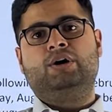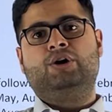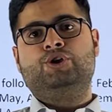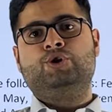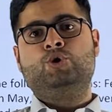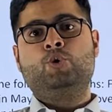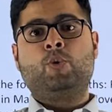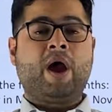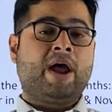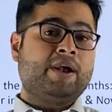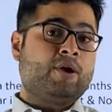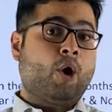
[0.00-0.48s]

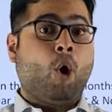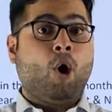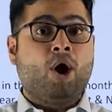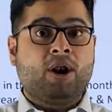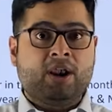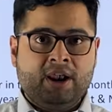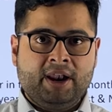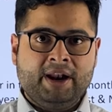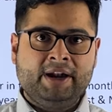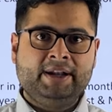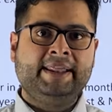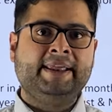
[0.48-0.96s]
you had
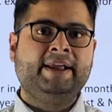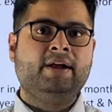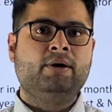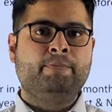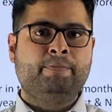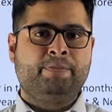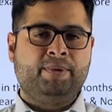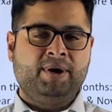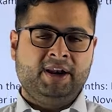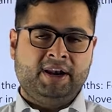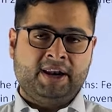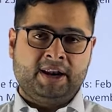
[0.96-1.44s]
already
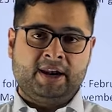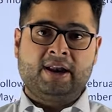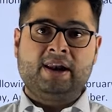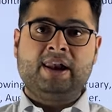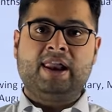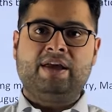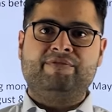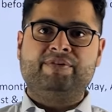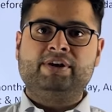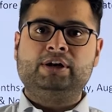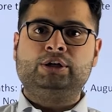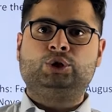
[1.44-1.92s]
completed a
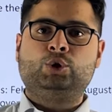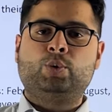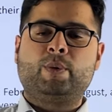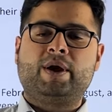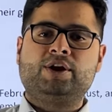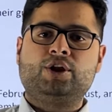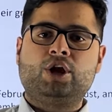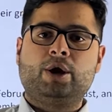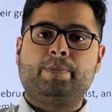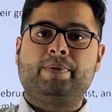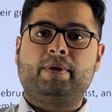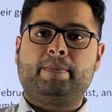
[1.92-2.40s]
level 2
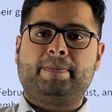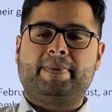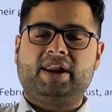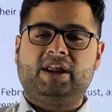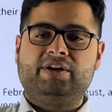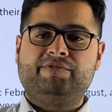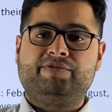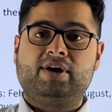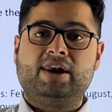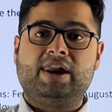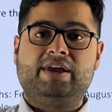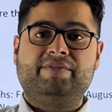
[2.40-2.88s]
and you're
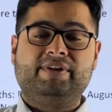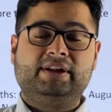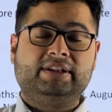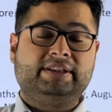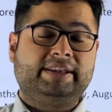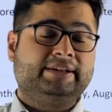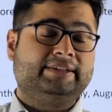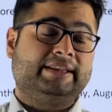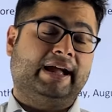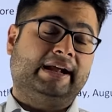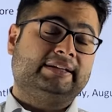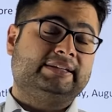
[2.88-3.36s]
preparing for level
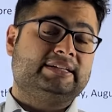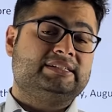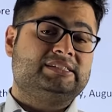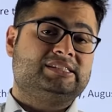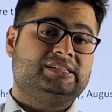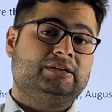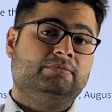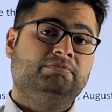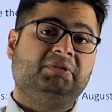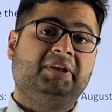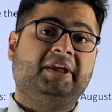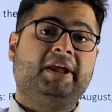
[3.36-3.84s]
3, that is
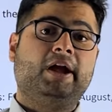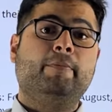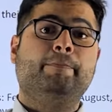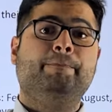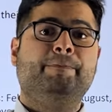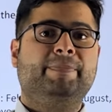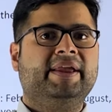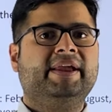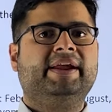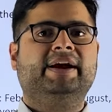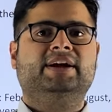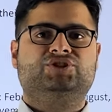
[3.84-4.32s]
something, a
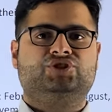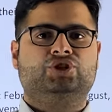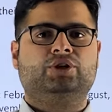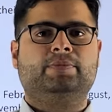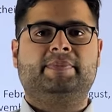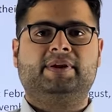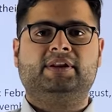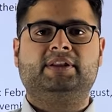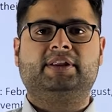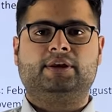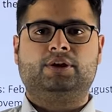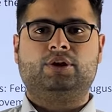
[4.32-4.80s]
big
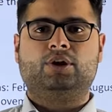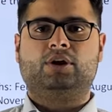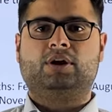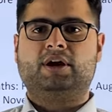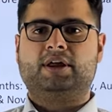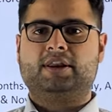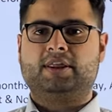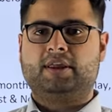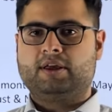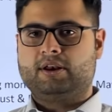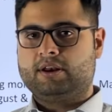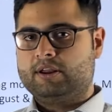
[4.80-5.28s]
achievement in your
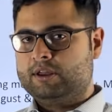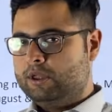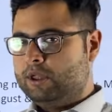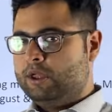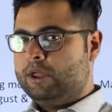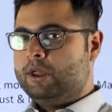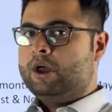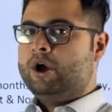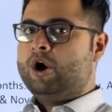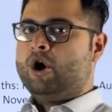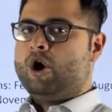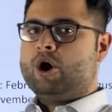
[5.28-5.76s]
career.
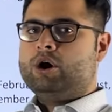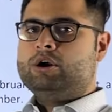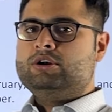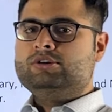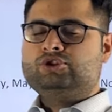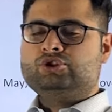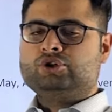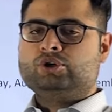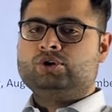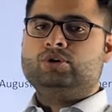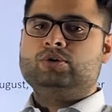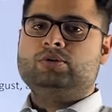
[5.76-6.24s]

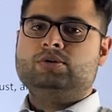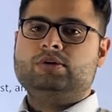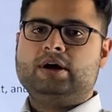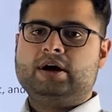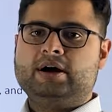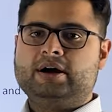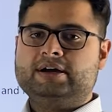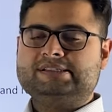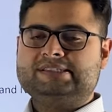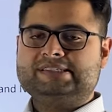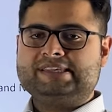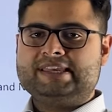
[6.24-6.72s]
Also,
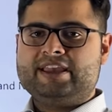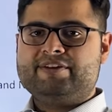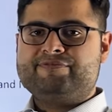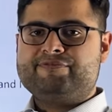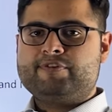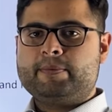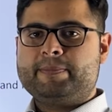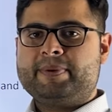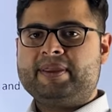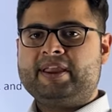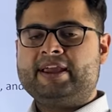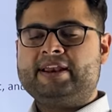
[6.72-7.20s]

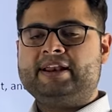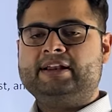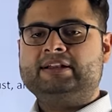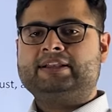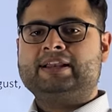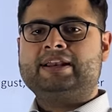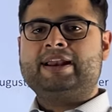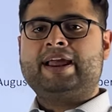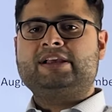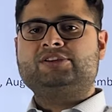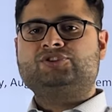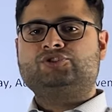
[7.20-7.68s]
CFA being an
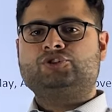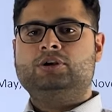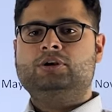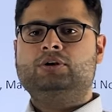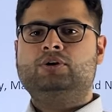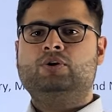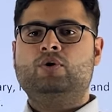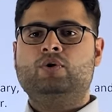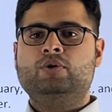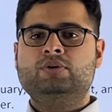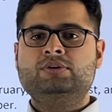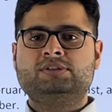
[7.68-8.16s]
international
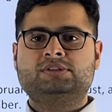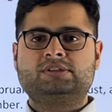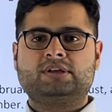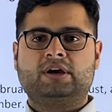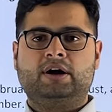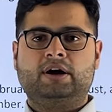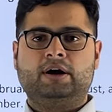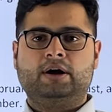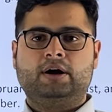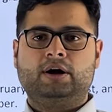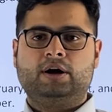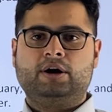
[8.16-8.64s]
course,
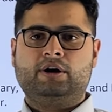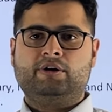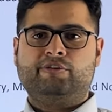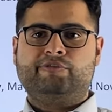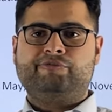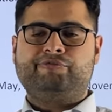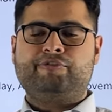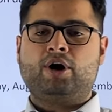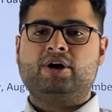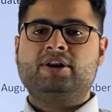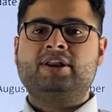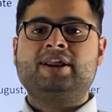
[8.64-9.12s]

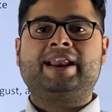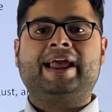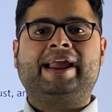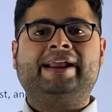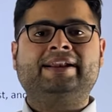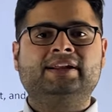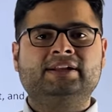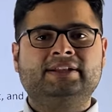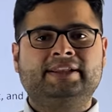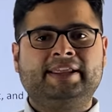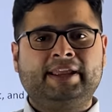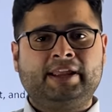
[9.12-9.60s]
for your
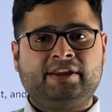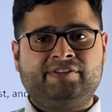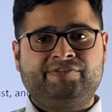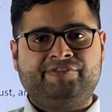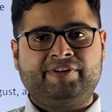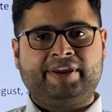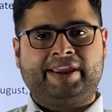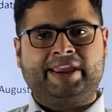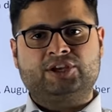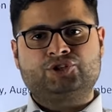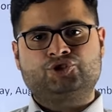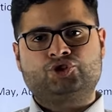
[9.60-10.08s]

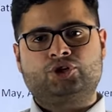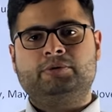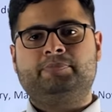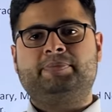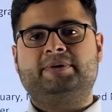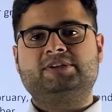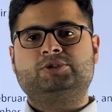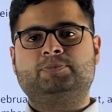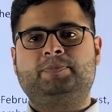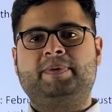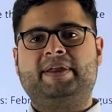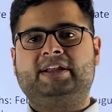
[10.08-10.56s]
identification
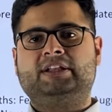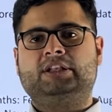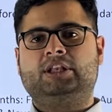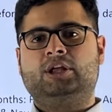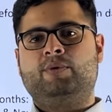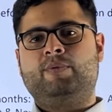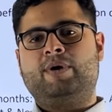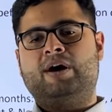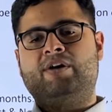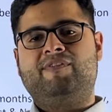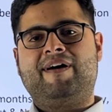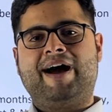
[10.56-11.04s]

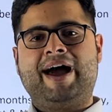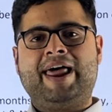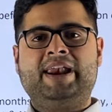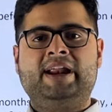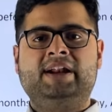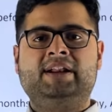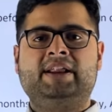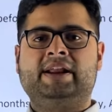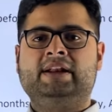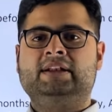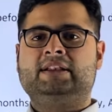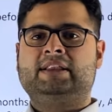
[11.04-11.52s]
perspective, a
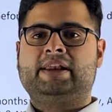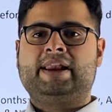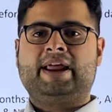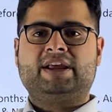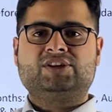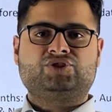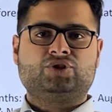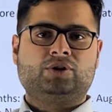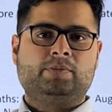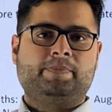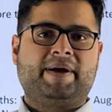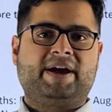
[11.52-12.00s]
valid
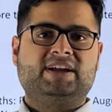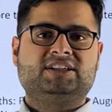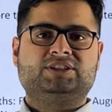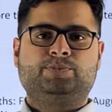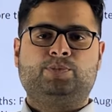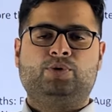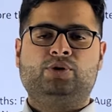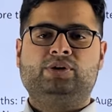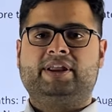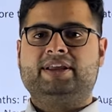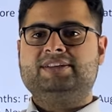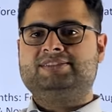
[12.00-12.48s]
international
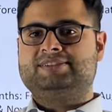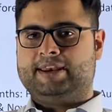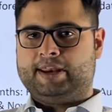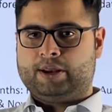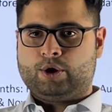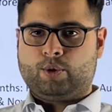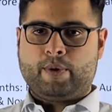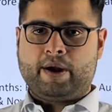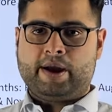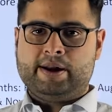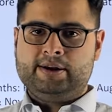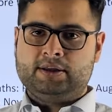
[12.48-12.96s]
passport is
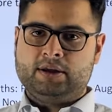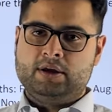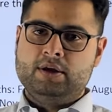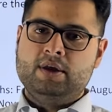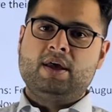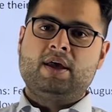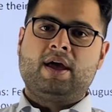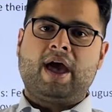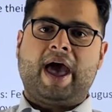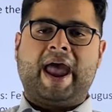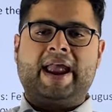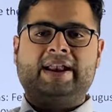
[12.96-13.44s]
required
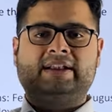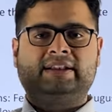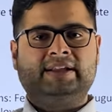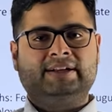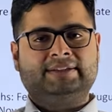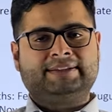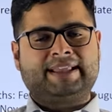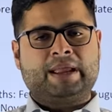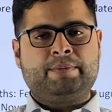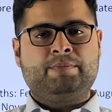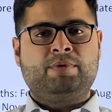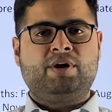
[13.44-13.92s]
at the
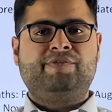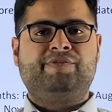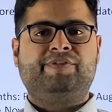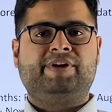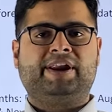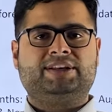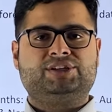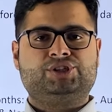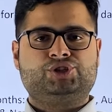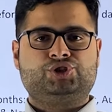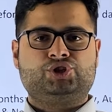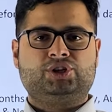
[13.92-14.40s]
time of
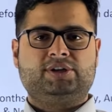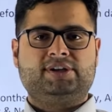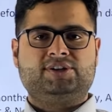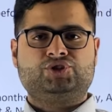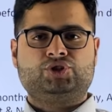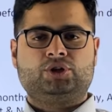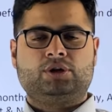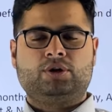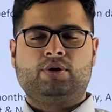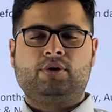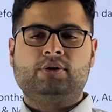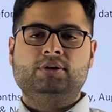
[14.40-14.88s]

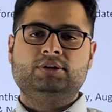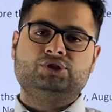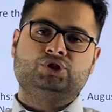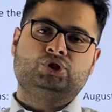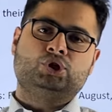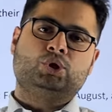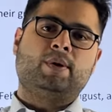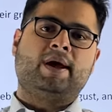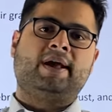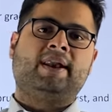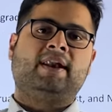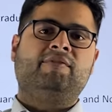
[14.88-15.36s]
registration
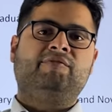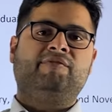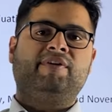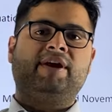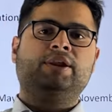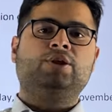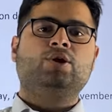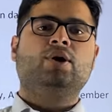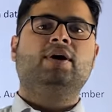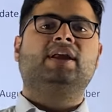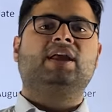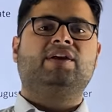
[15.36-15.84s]
also, and
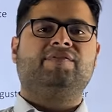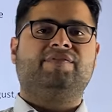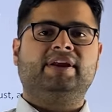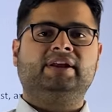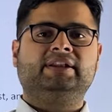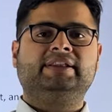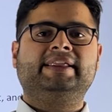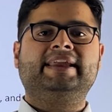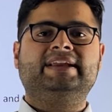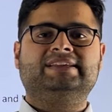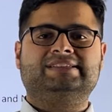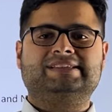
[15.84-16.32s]
when you are
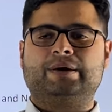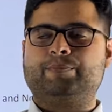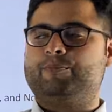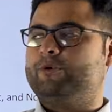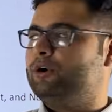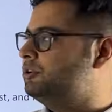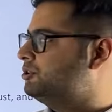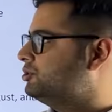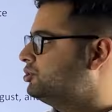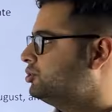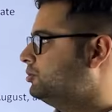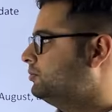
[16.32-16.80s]
giving the exam
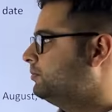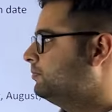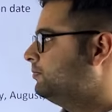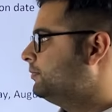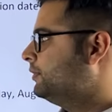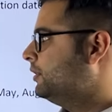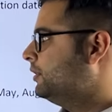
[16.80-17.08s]
also.